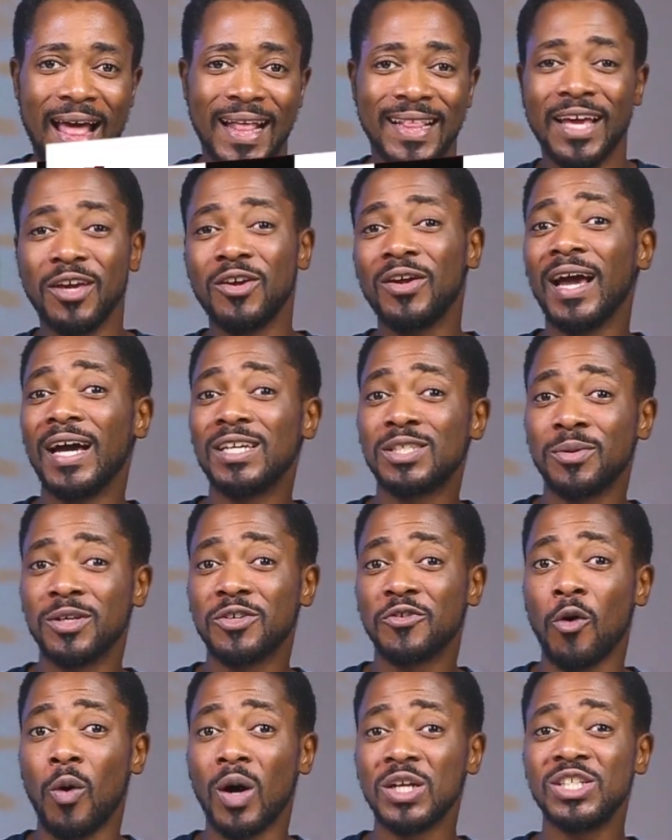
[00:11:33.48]
Thank you guys so much
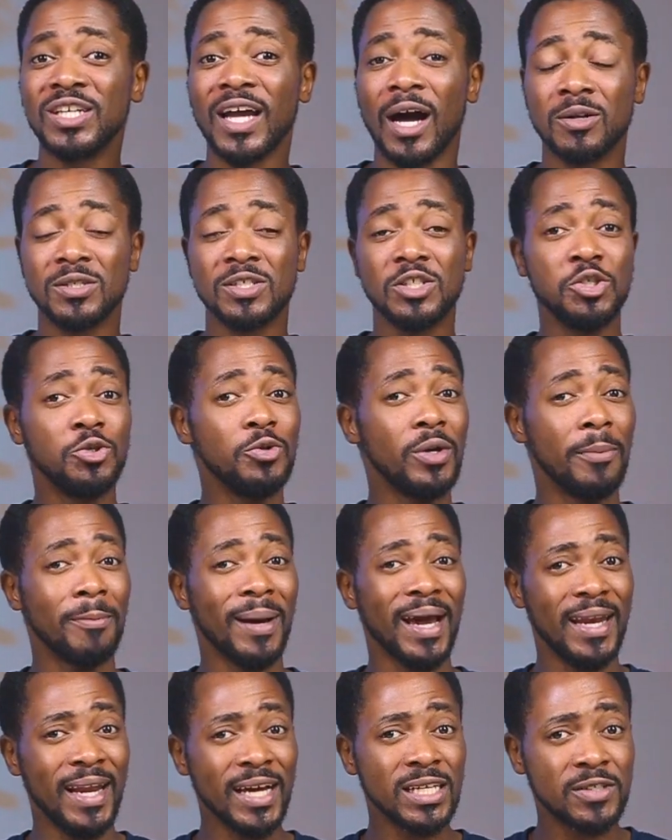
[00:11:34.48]
for watching. I'll see you in
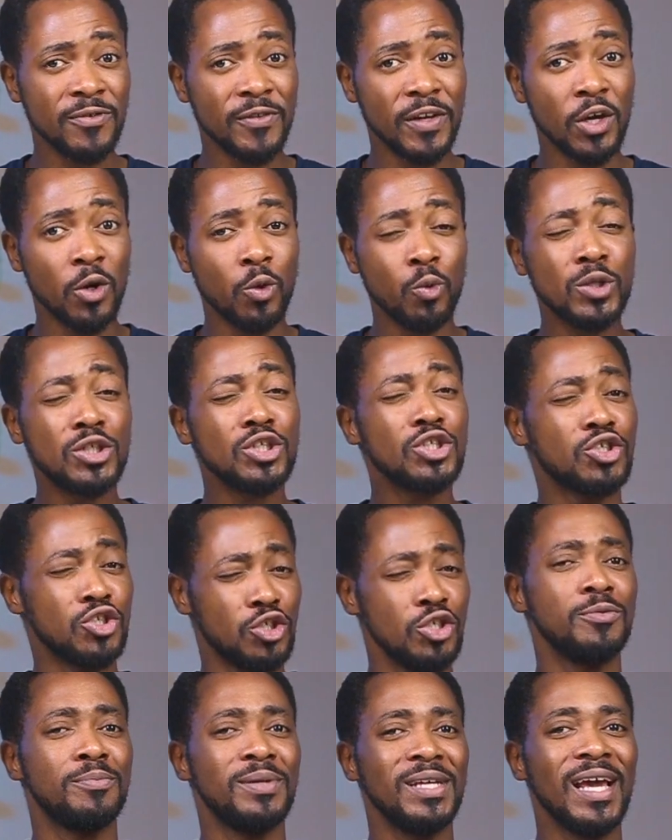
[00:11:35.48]
my next video, which
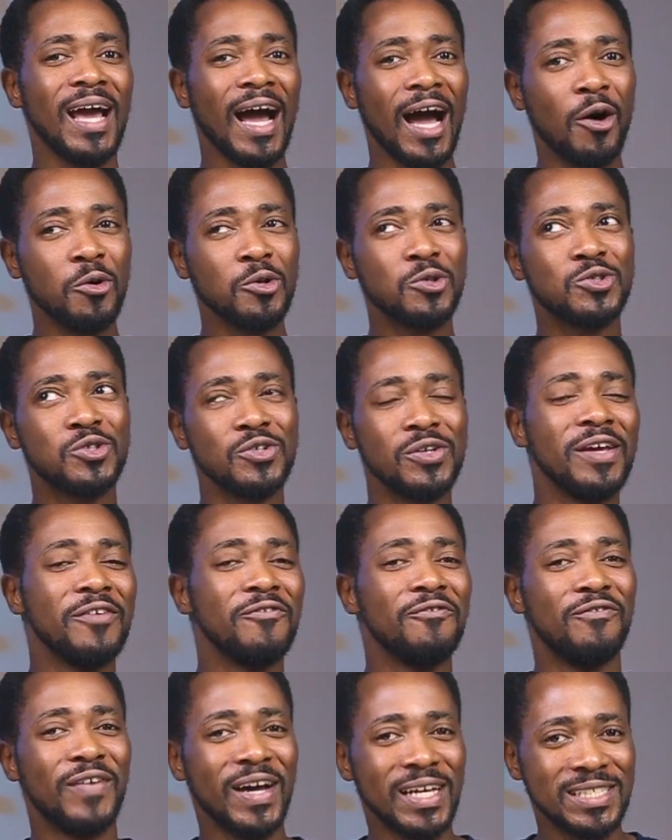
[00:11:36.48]
should be how to
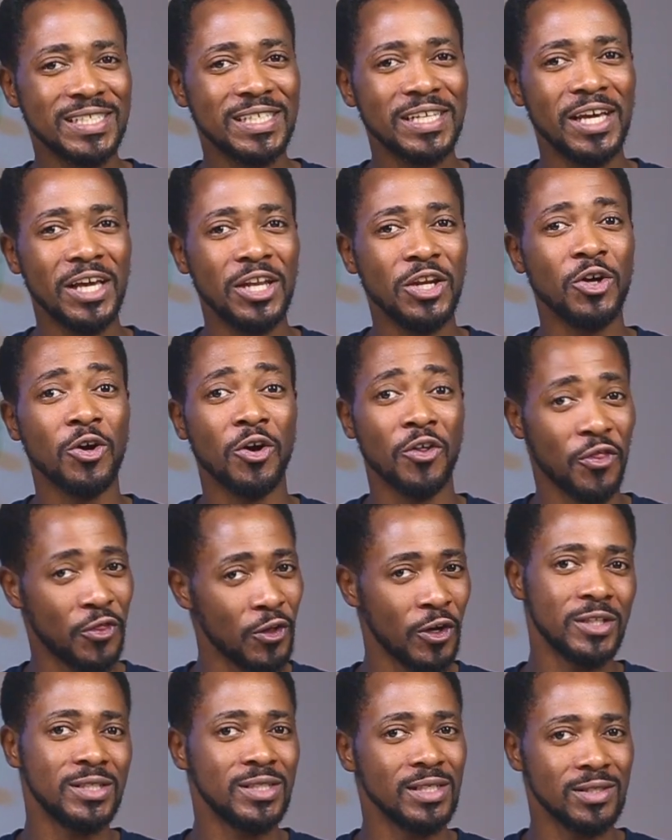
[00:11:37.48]
invest in your
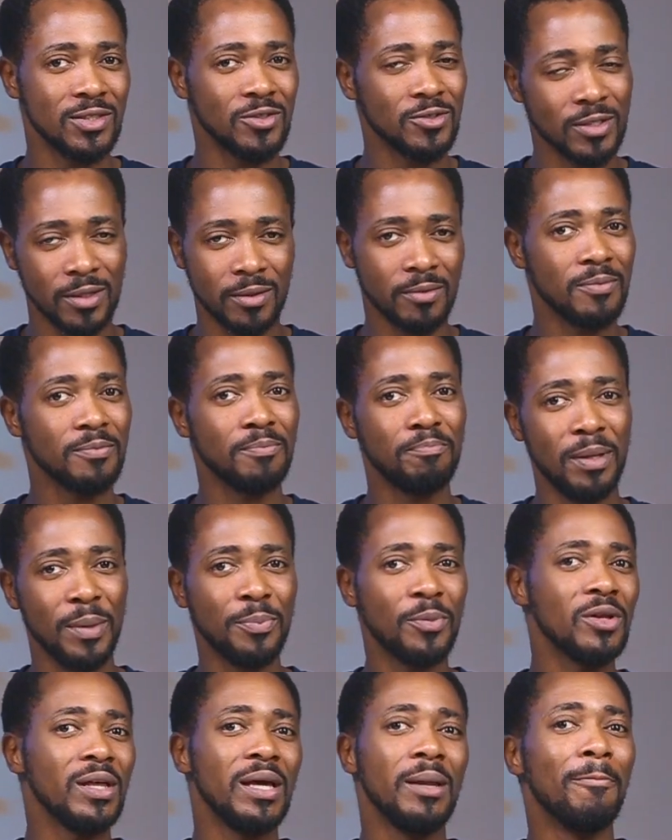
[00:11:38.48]
30s. Those are
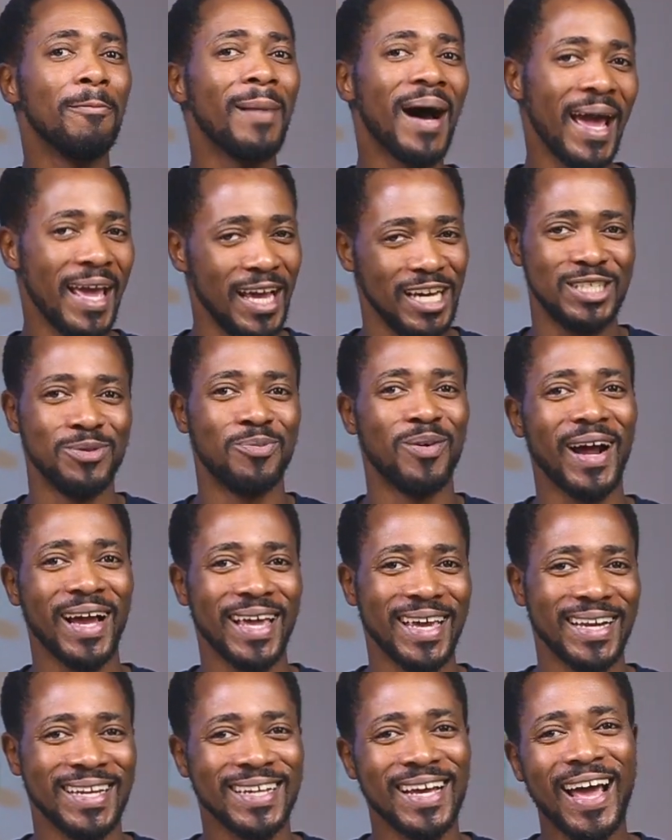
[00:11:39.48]
people in my age
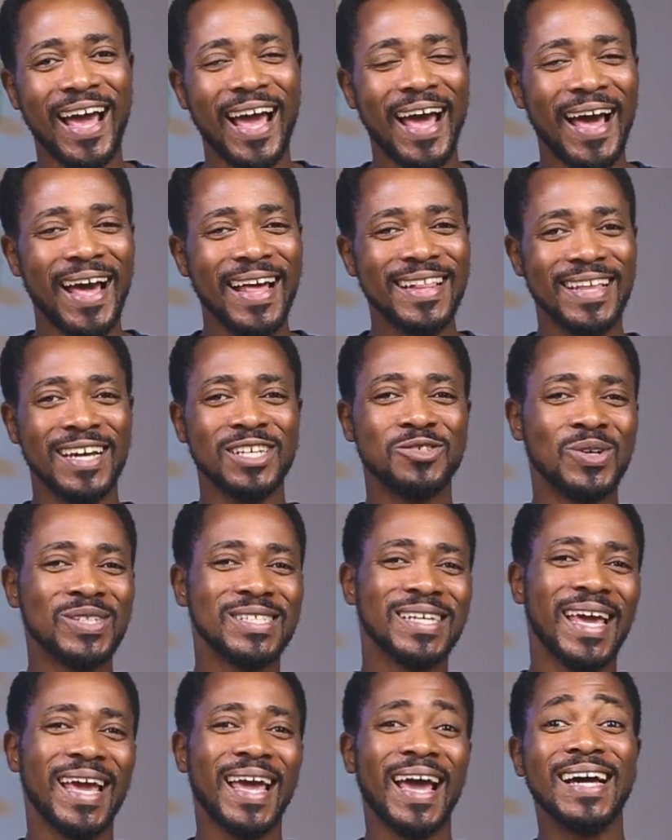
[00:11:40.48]
bracket. Thanks once
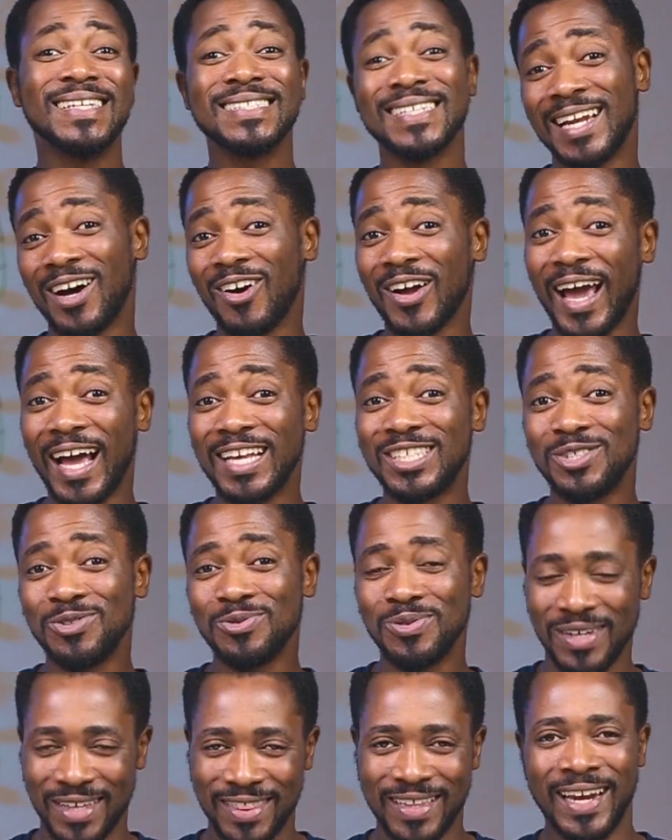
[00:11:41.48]
again, guys, and I'll catch you
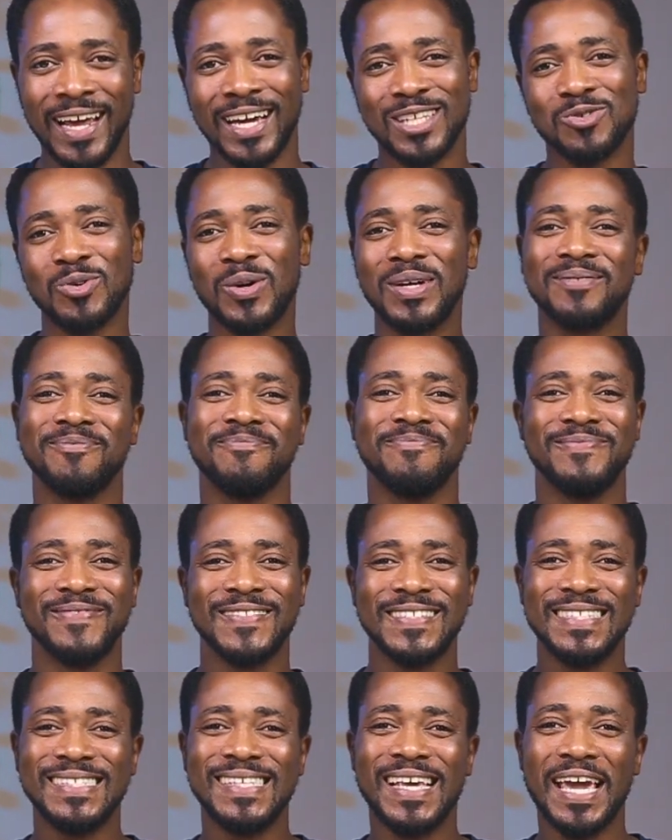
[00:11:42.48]
in the next one.
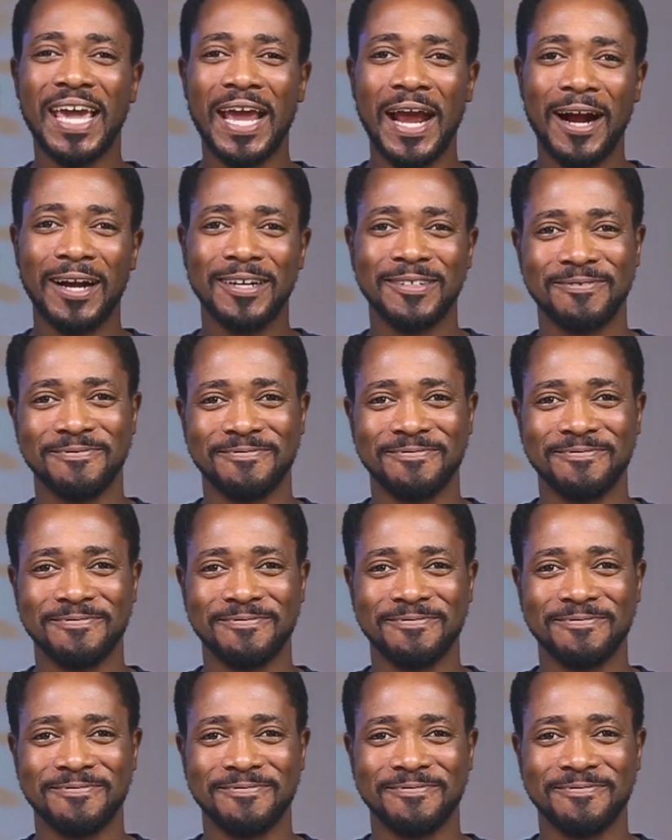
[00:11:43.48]
Take care.